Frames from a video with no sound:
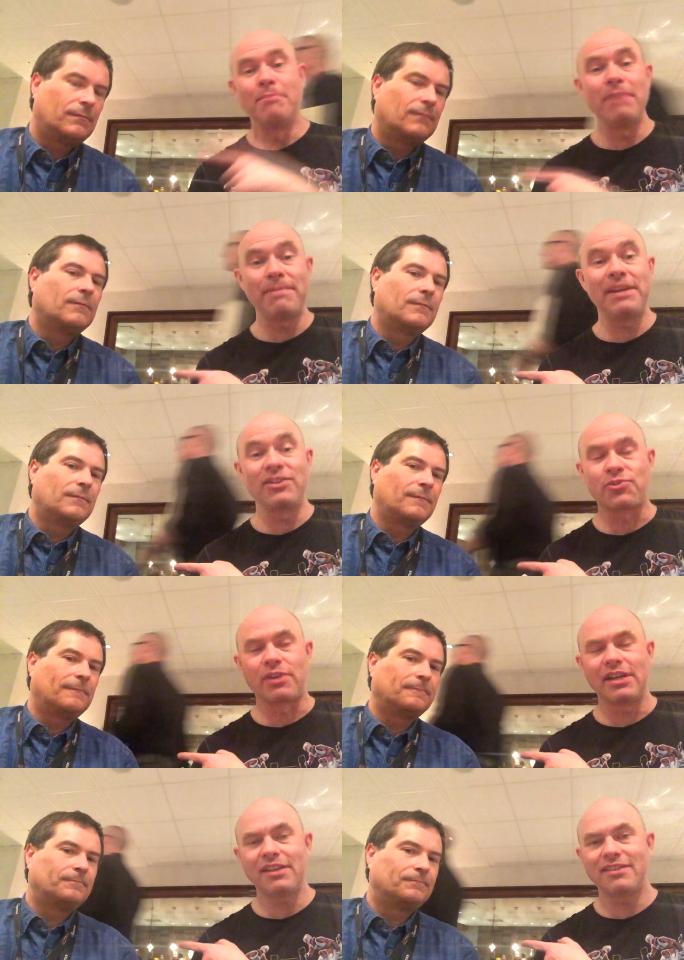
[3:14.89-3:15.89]
Speaker 1: maybe he's
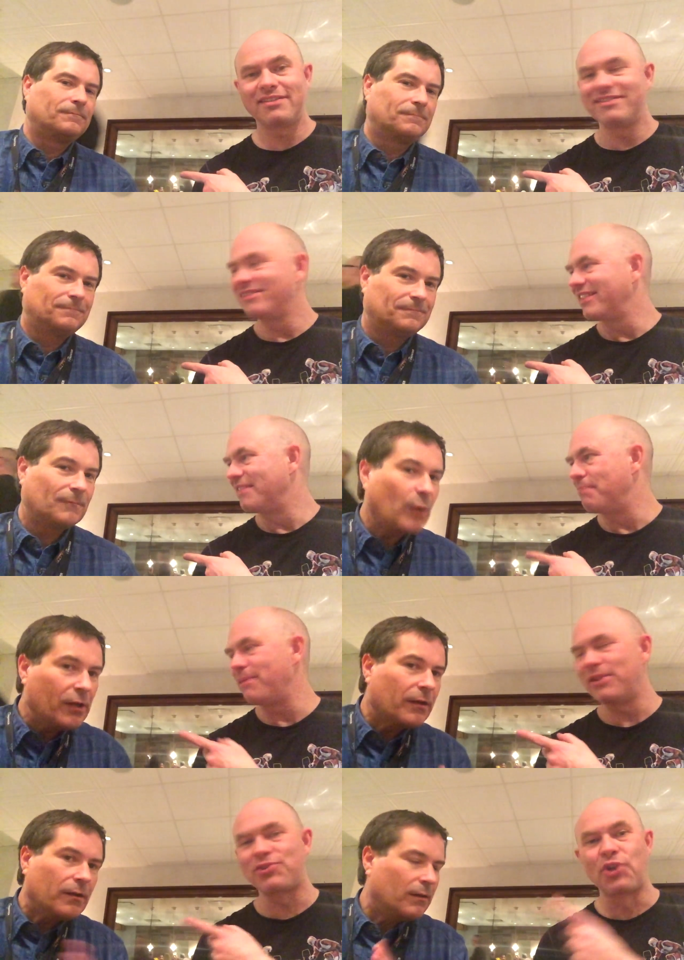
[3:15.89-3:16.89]
right.
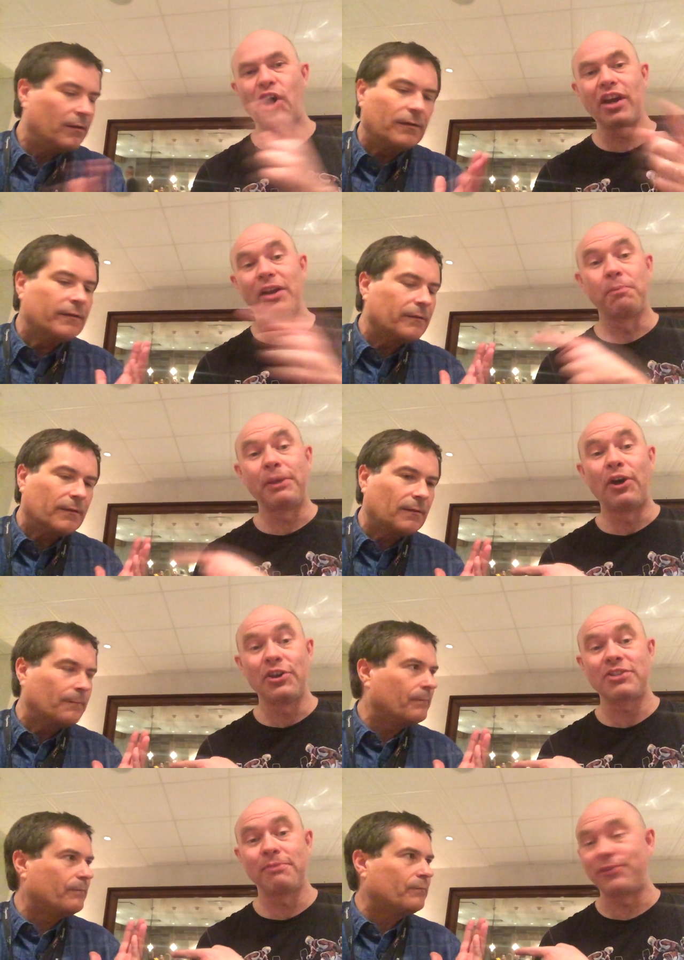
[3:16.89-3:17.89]
Well, maybe he's wrong. It'll be
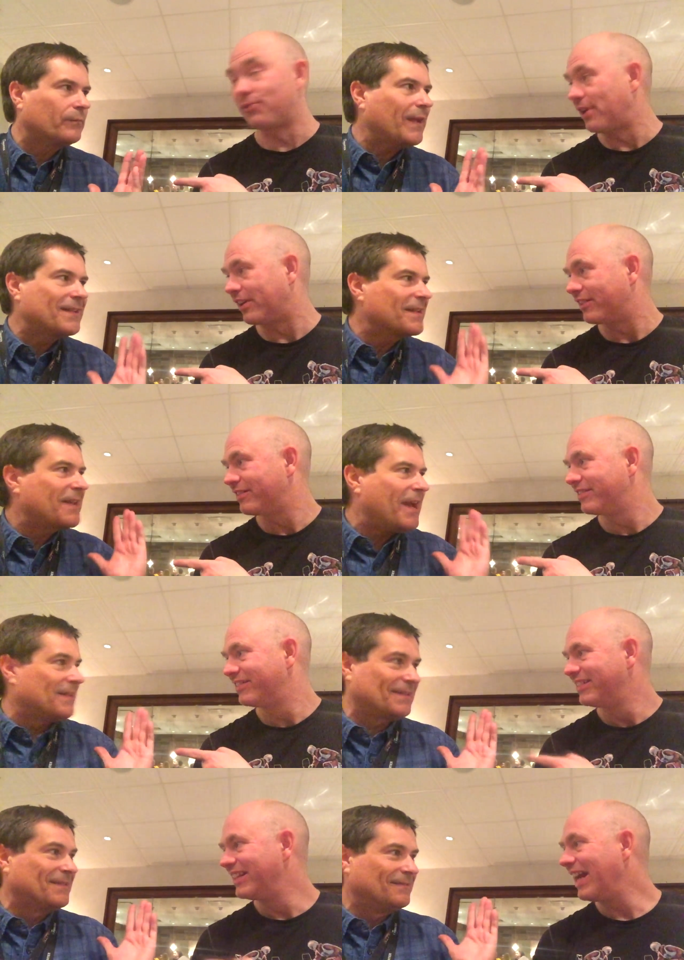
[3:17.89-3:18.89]
awesome if you're right. It's a
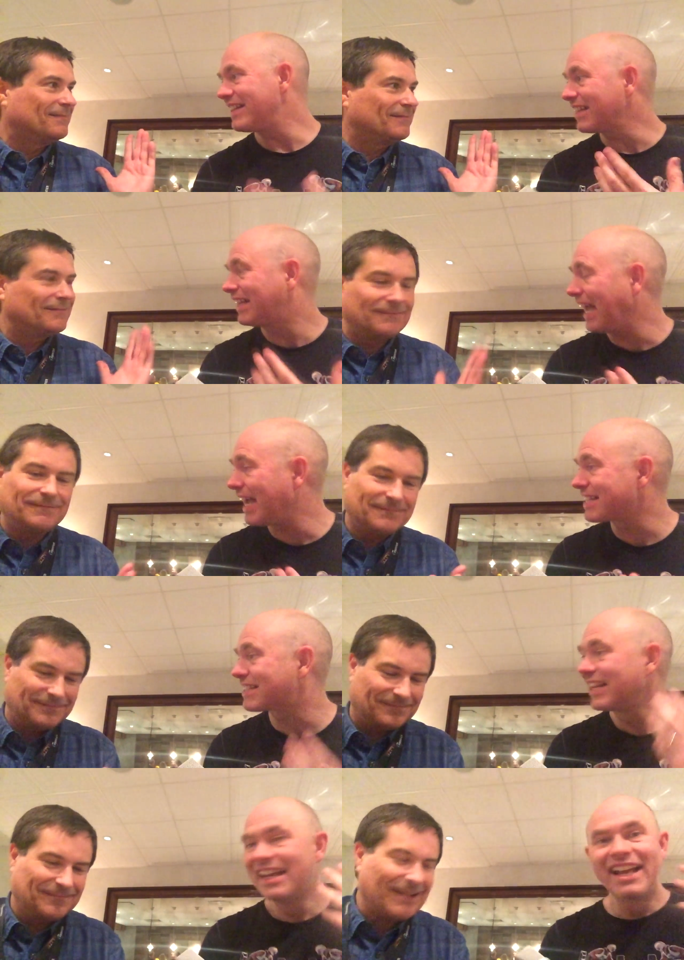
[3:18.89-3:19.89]
Speaker 2: guess. It's a
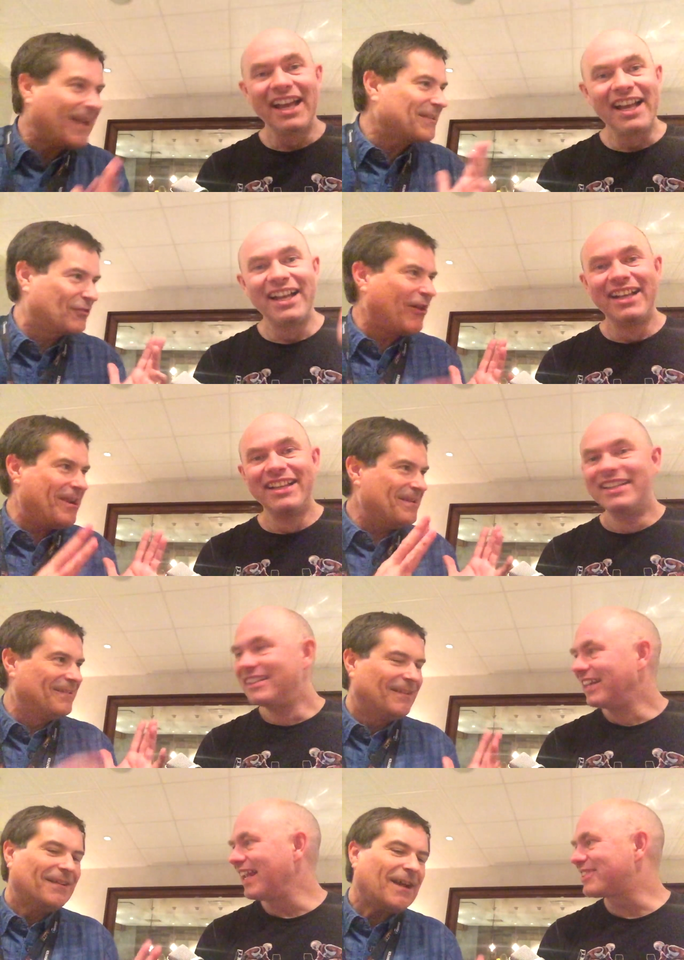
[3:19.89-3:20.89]
guess, and that's great.
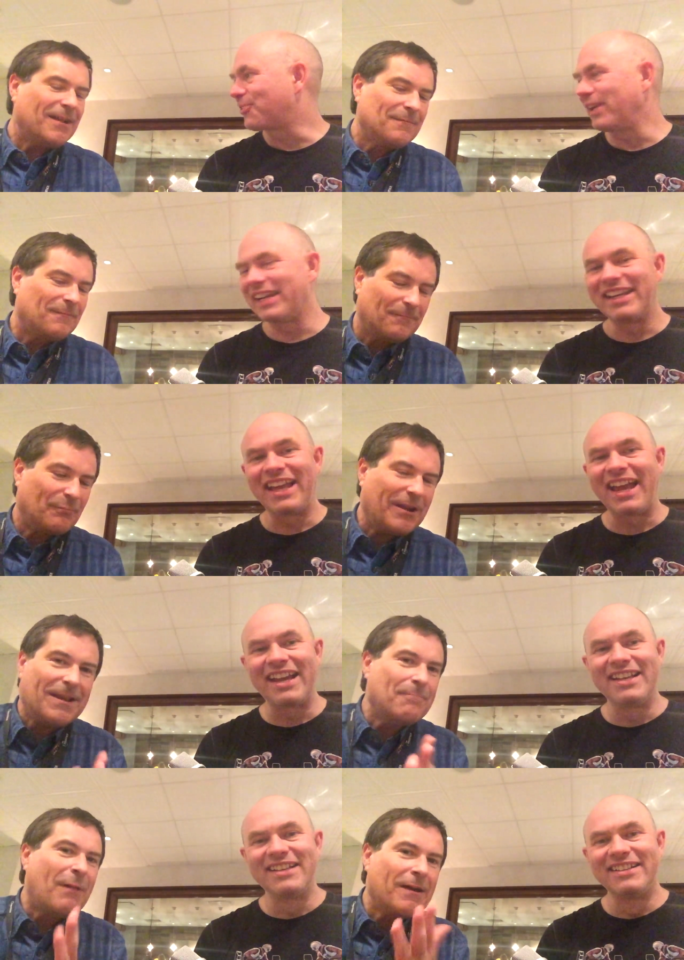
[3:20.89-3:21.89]
It's and, great, but
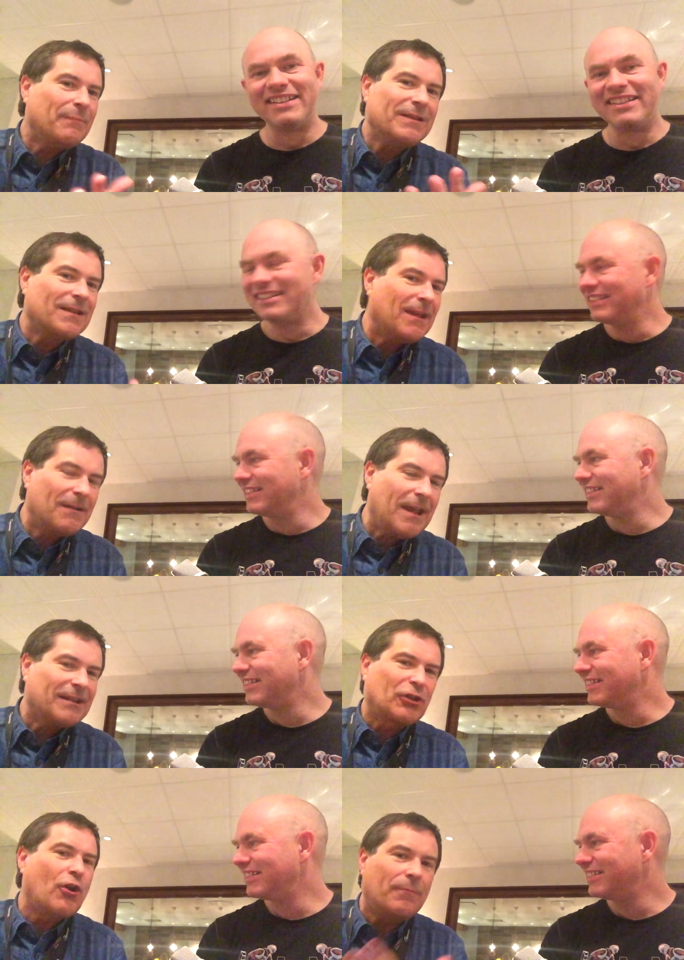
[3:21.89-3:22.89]
it might be. It,
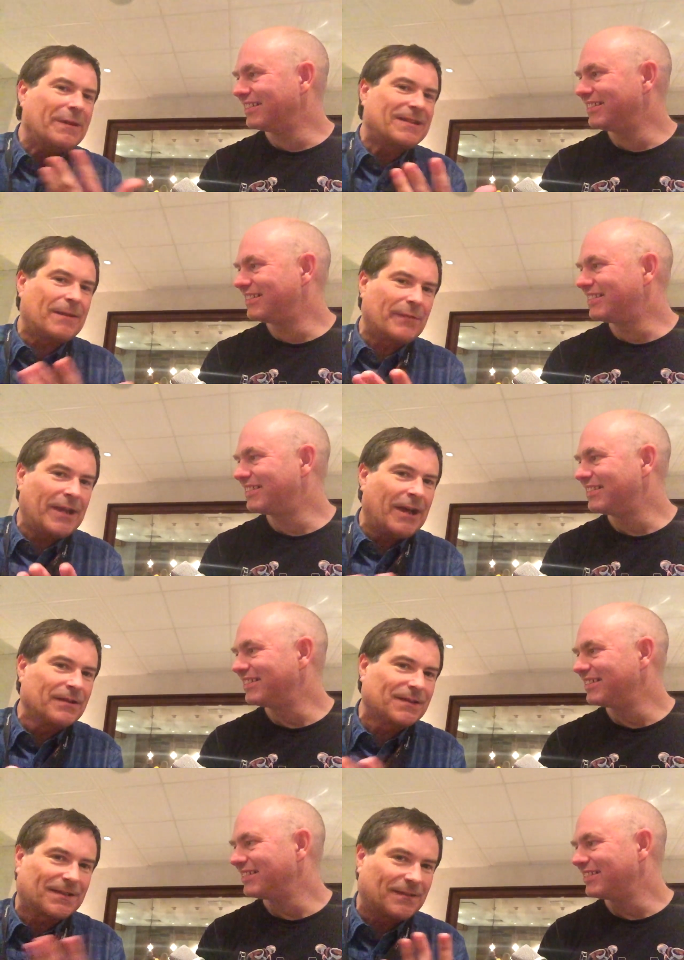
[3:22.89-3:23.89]
it, could be something
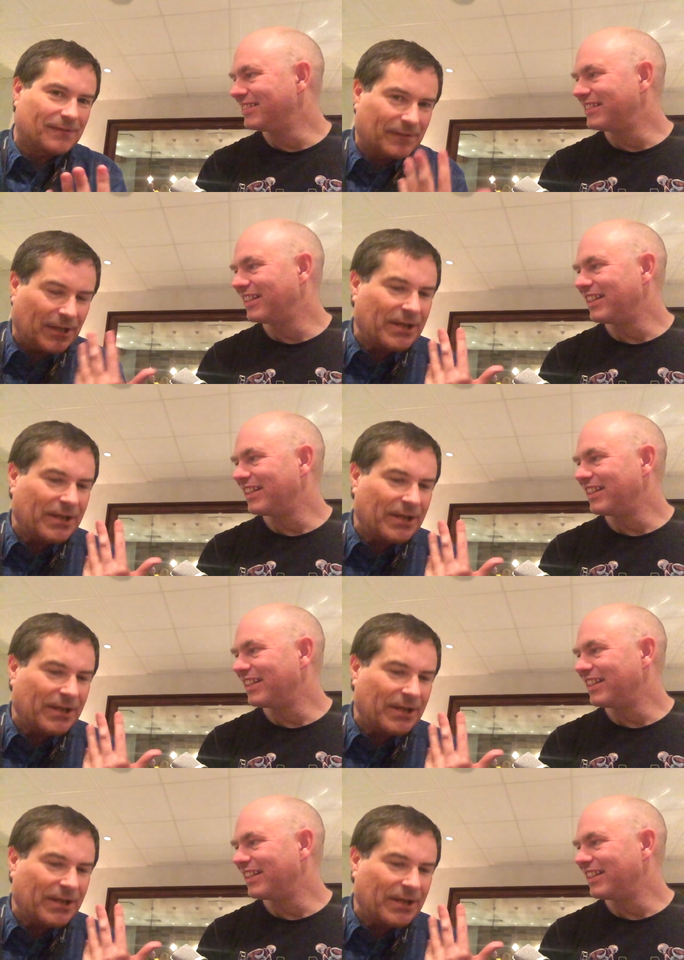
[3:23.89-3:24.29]
else that